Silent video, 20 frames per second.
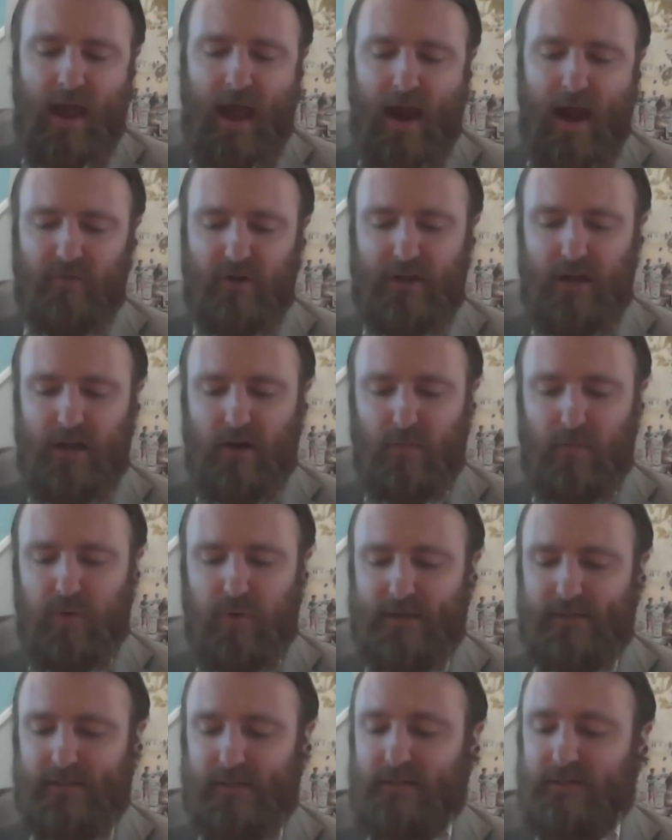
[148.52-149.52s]
Every year,
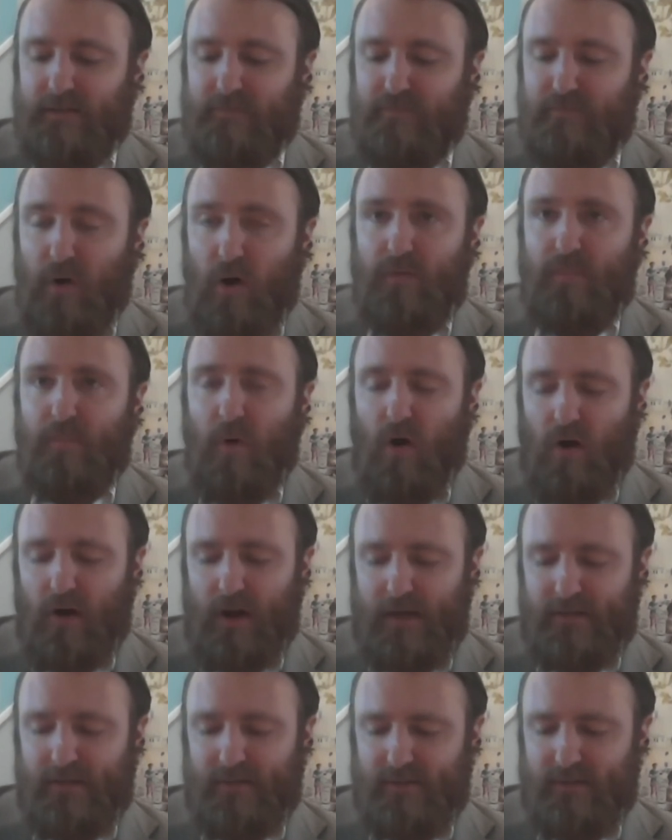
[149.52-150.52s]
presidents of both
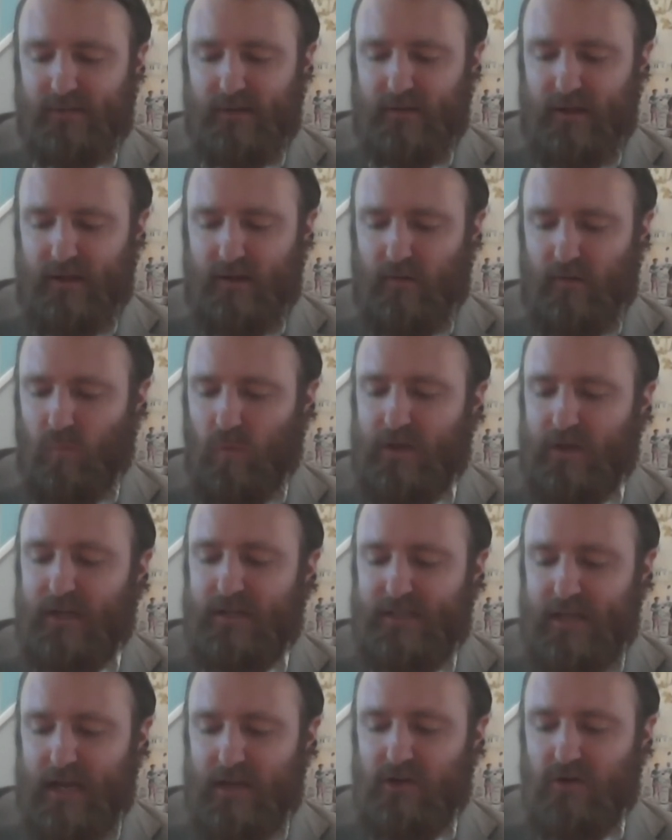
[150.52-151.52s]
parties would
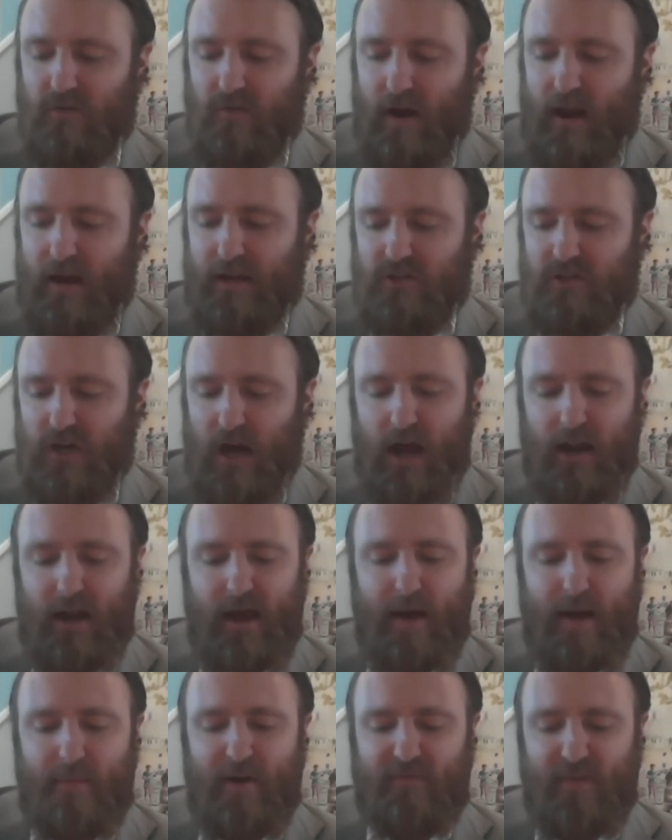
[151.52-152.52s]
continue granting
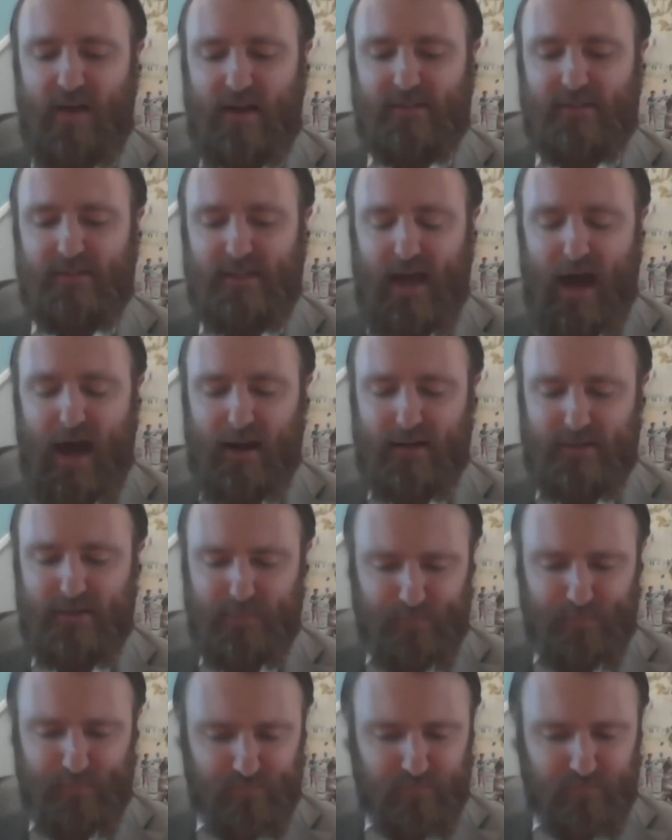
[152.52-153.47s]
China MFN status.